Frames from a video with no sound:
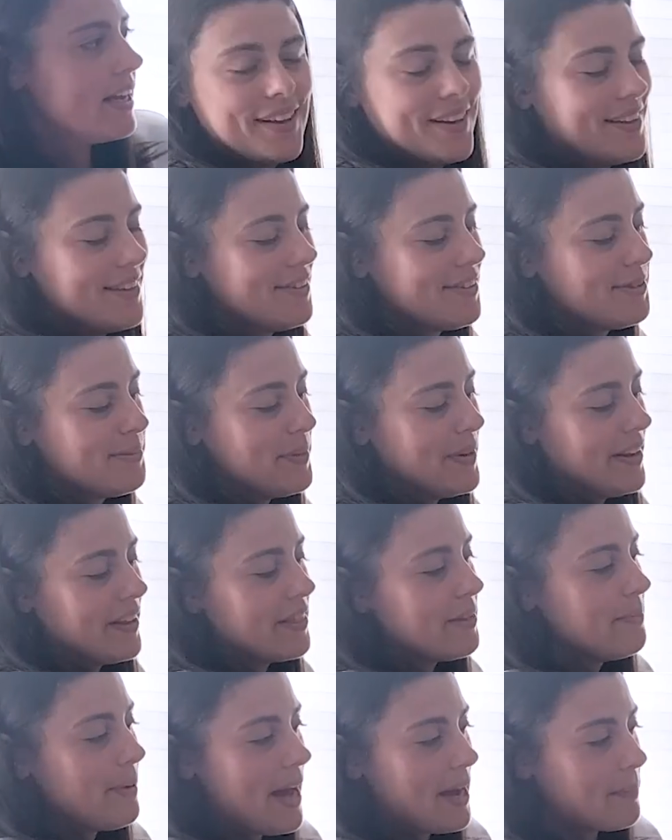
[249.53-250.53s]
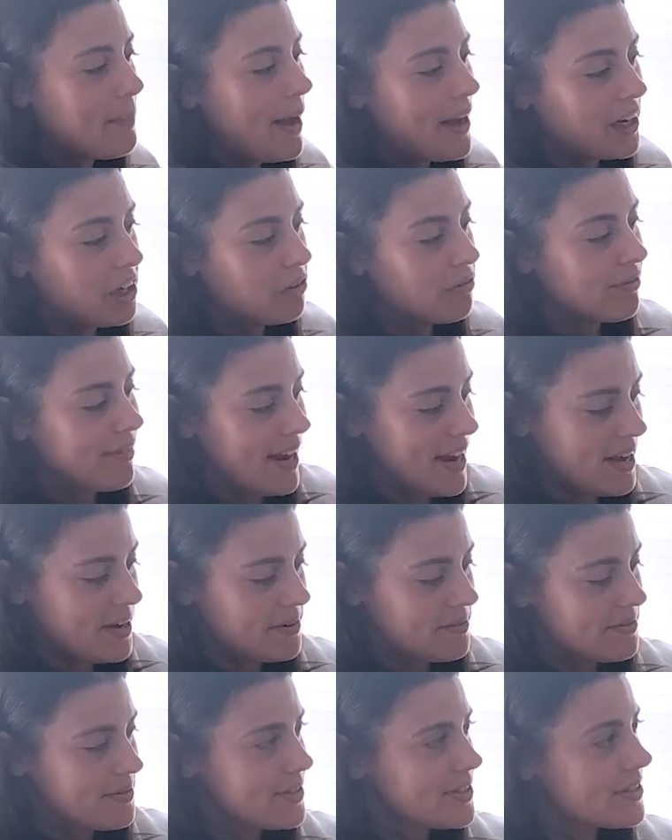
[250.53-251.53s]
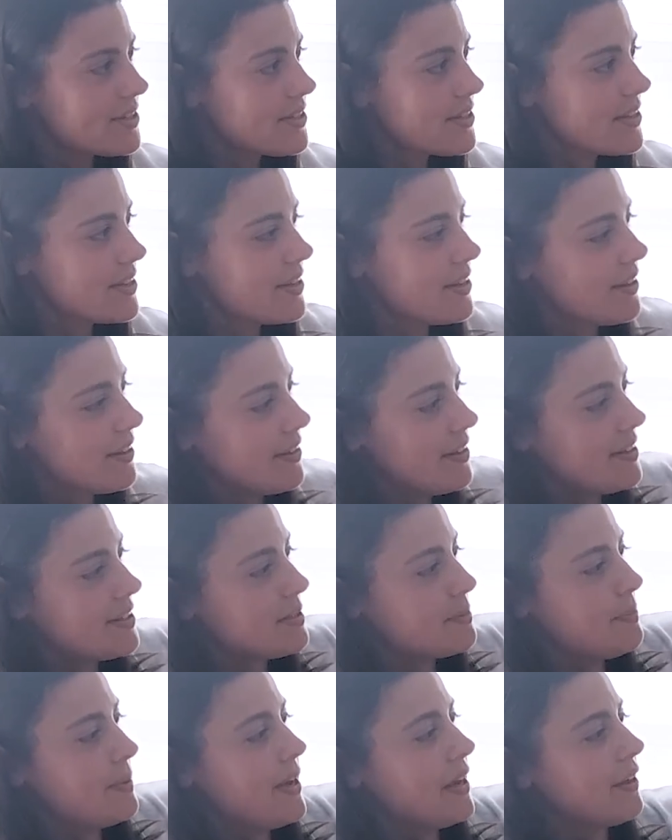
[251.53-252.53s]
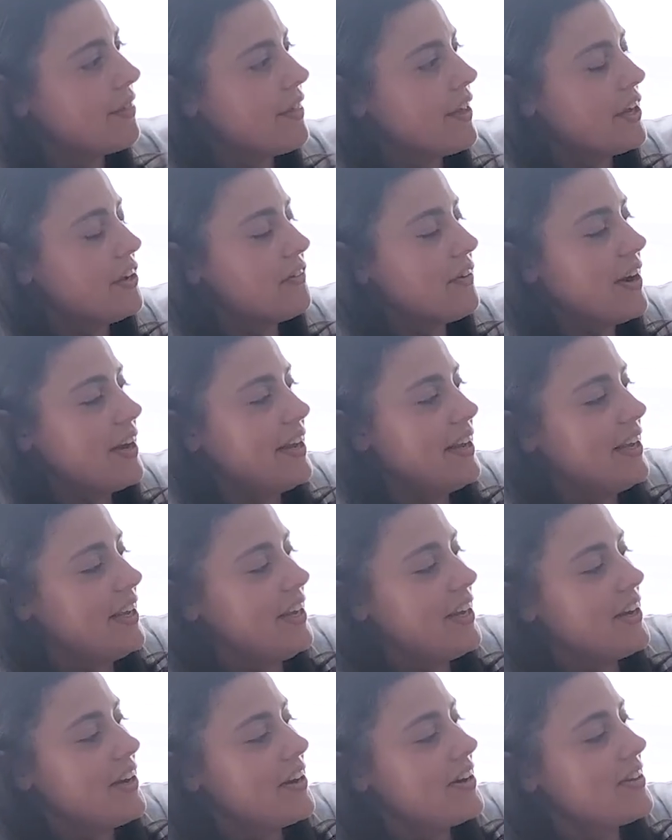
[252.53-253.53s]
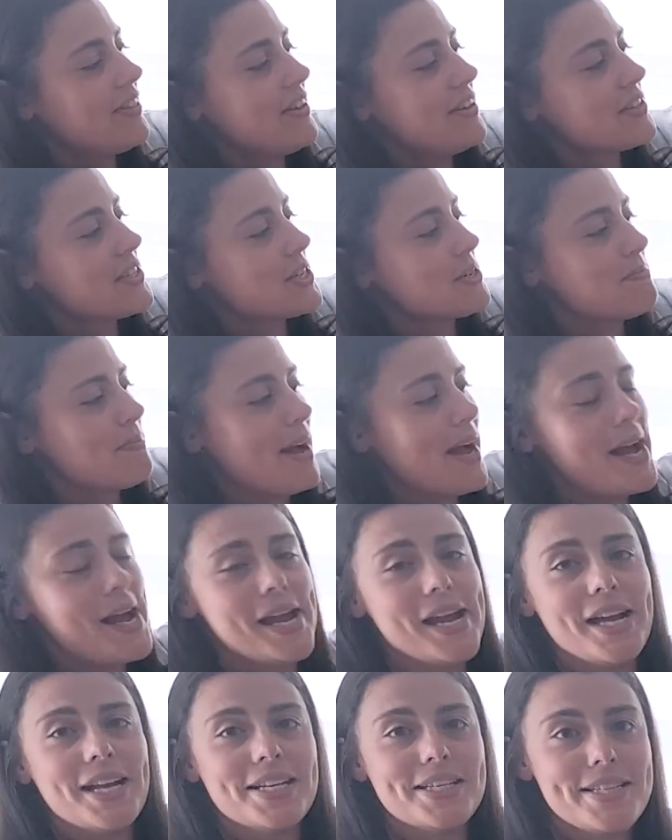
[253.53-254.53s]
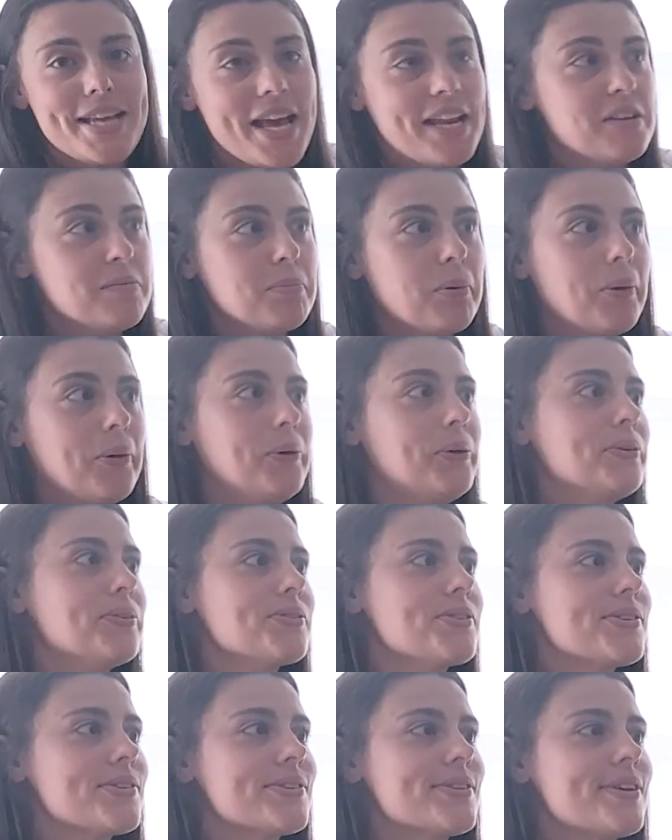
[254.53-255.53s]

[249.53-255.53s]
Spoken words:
Spinning the backpack around, this big thing right here, these are my tent poles.